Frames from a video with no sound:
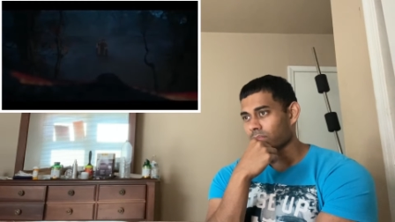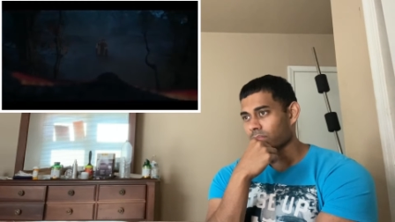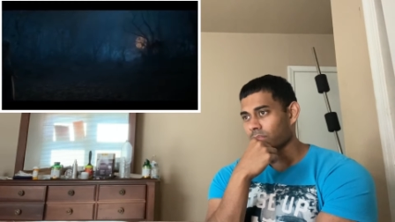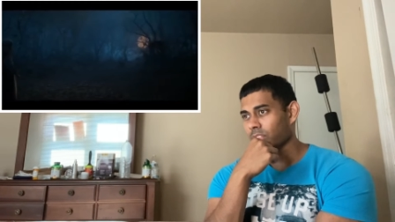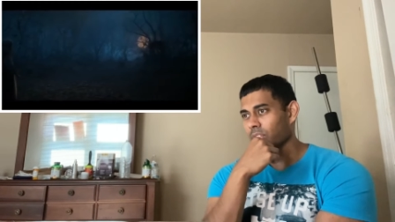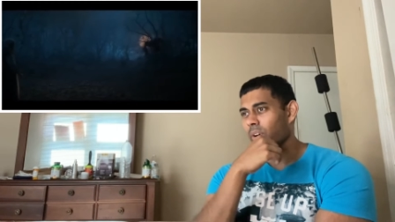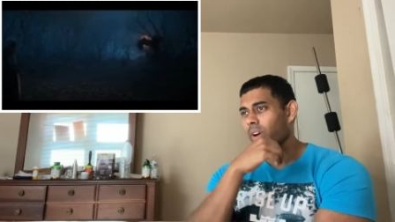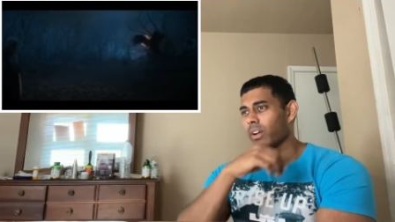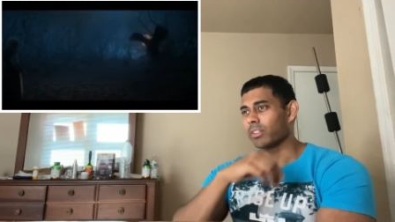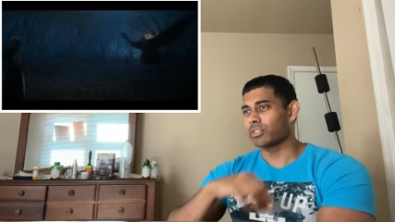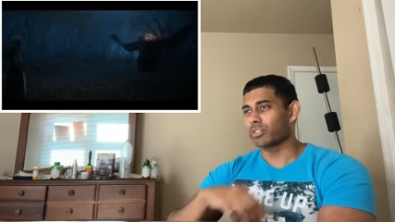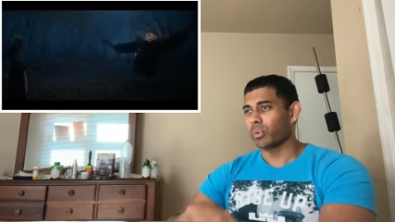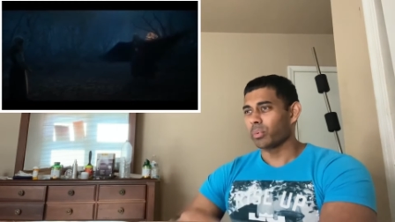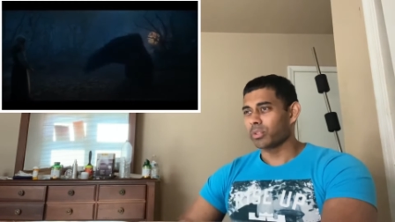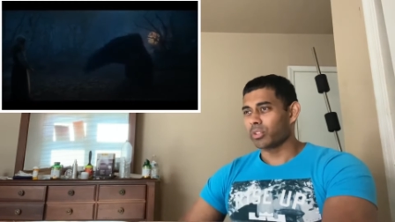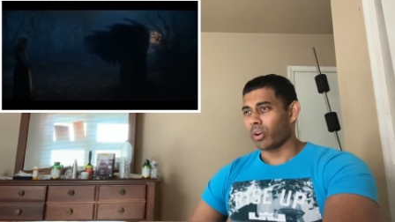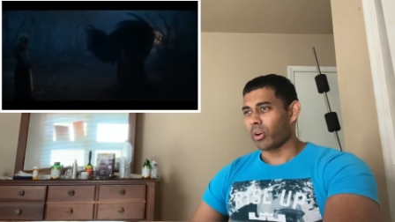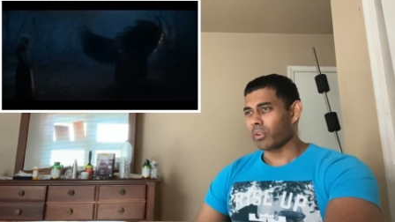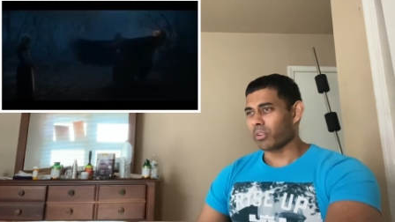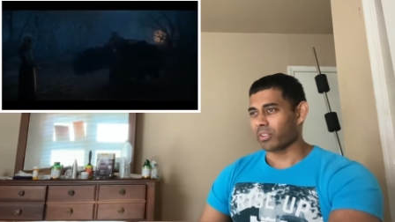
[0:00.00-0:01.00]
Oh, it's so
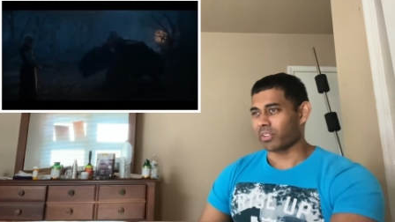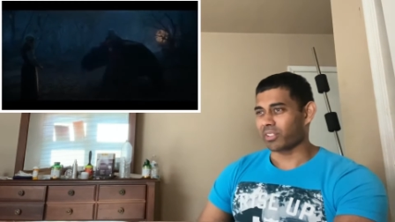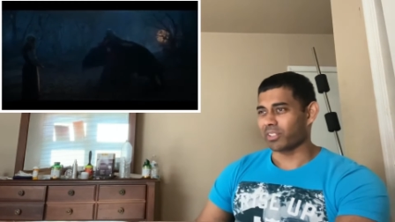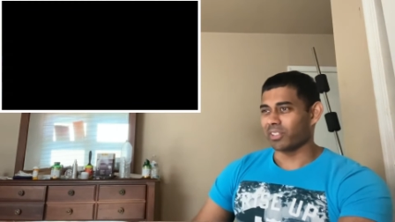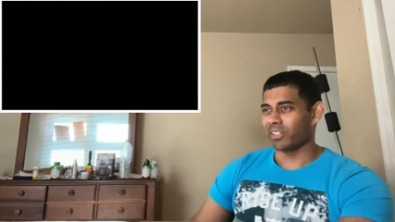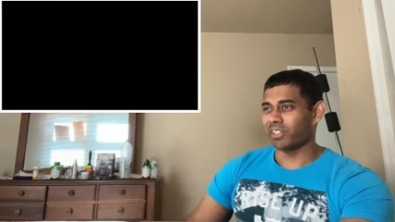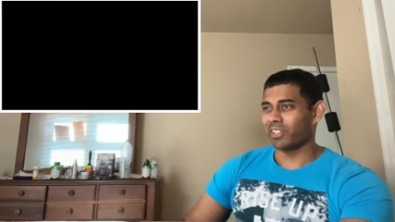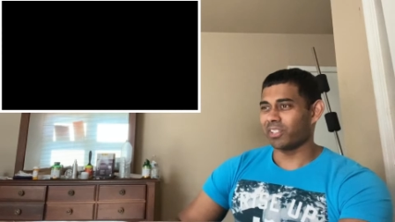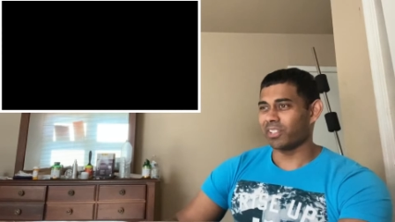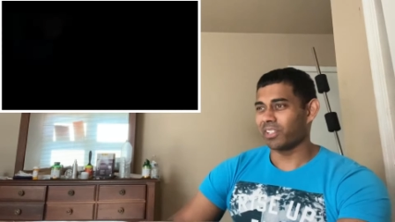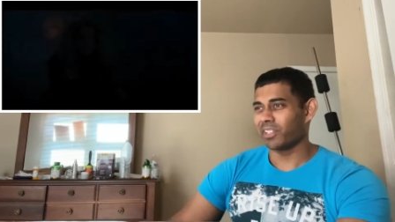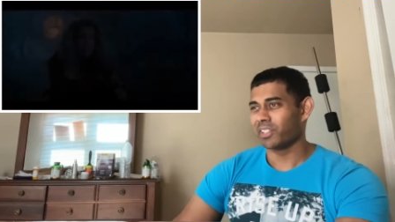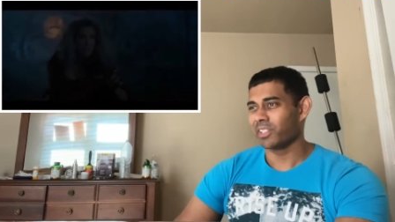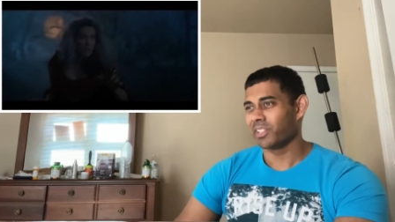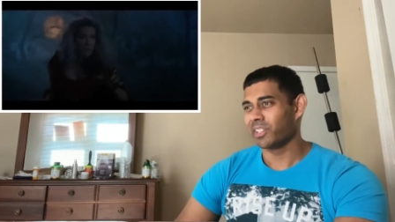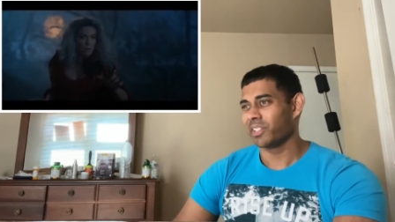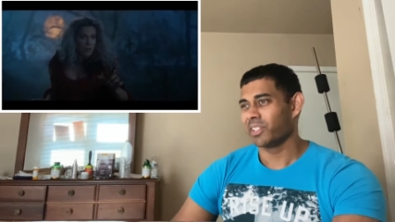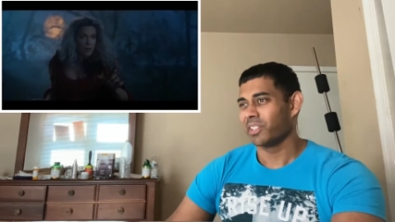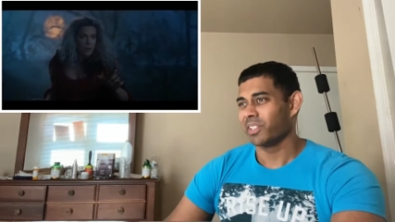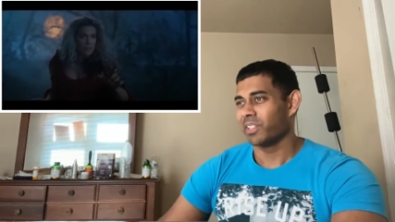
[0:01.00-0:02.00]
dark. Uh. They
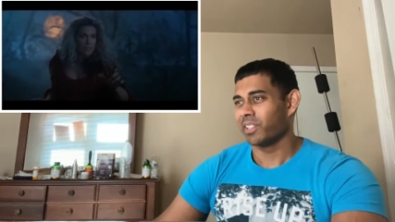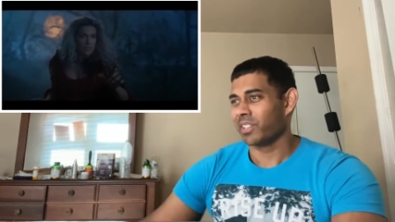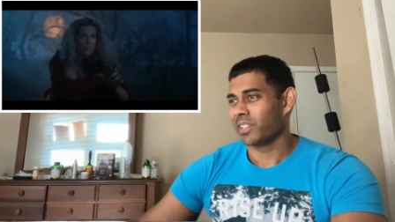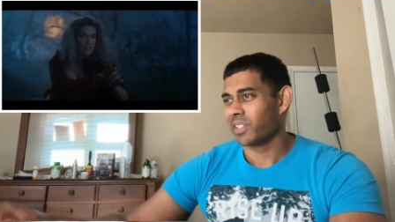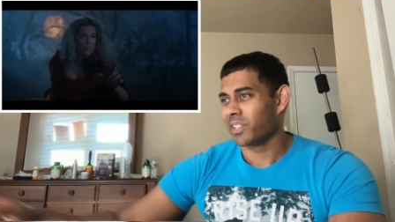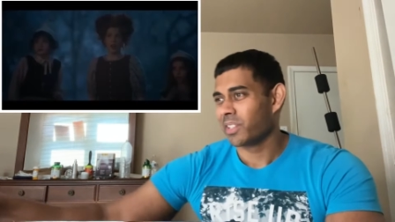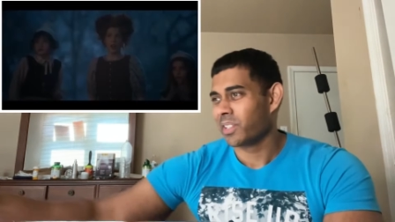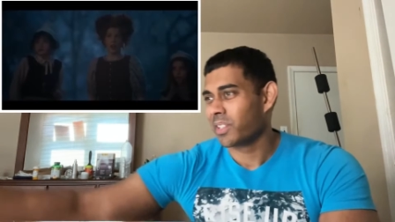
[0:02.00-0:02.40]
were right to